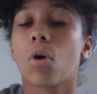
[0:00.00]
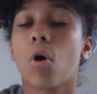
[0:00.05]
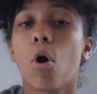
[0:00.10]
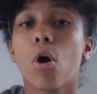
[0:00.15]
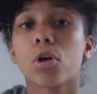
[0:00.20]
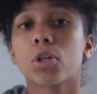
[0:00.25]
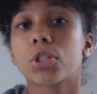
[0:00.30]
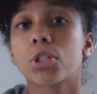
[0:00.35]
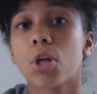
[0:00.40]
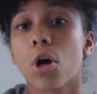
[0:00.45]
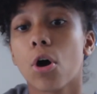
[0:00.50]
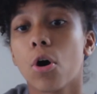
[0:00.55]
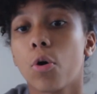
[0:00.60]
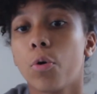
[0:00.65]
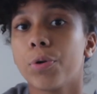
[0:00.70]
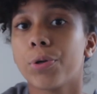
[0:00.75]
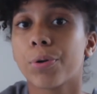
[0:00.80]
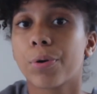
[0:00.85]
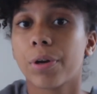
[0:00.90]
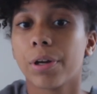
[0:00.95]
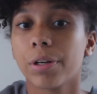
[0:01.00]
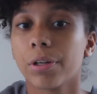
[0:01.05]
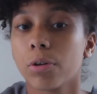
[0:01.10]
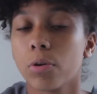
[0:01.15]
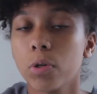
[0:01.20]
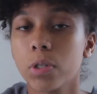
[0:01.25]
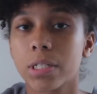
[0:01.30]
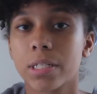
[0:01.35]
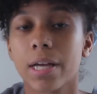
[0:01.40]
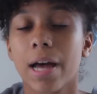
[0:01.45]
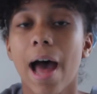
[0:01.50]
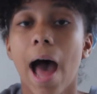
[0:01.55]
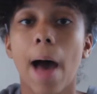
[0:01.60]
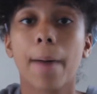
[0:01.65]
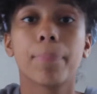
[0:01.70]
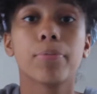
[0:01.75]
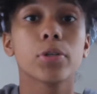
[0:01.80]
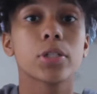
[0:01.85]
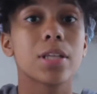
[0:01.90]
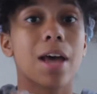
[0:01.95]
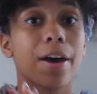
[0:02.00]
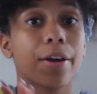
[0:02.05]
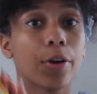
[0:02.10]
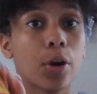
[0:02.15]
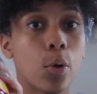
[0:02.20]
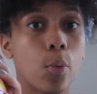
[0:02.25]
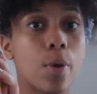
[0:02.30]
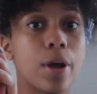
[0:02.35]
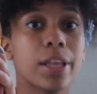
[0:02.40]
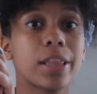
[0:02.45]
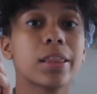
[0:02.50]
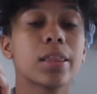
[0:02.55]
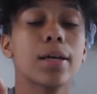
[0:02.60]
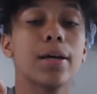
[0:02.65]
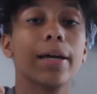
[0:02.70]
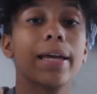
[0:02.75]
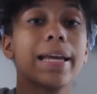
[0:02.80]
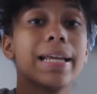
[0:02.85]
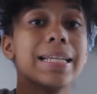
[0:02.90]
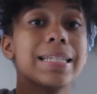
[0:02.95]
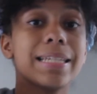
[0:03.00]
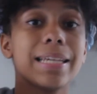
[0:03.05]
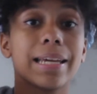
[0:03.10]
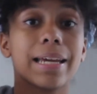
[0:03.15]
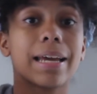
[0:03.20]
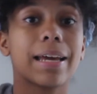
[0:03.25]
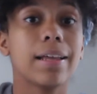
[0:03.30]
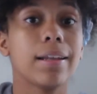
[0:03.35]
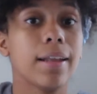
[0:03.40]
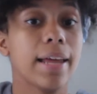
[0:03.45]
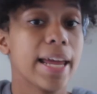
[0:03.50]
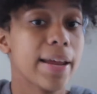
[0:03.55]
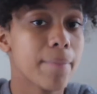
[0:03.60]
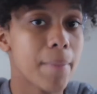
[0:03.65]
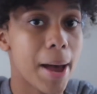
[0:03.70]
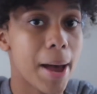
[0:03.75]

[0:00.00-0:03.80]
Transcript: Also, you can use the apple cider with the Indian clay